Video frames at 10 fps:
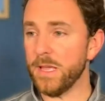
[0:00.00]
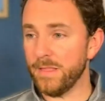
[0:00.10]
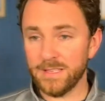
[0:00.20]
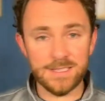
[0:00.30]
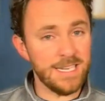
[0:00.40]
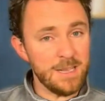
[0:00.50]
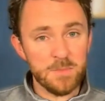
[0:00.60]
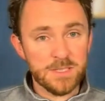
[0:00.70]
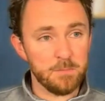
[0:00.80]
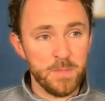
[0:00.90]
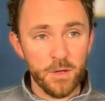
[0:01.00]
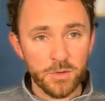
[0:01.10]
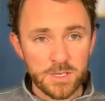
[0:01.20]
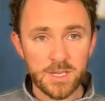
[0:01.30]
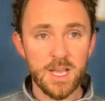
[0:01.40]
This team is
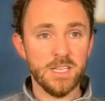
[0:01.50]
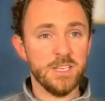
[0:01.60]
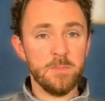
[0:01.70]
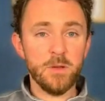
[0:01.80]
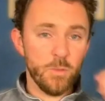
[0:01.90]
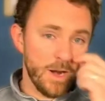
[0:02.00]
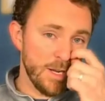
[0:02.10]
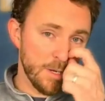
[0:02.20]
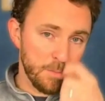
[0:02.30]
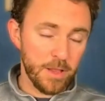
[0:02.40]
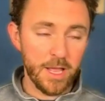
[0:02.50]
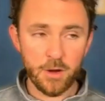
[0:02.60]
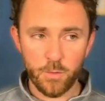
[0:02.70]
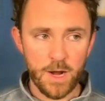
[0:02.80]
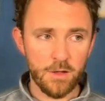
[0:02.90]
built to be ready to play
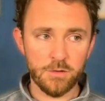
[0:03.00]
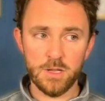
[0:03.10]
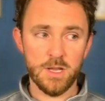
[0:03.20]
around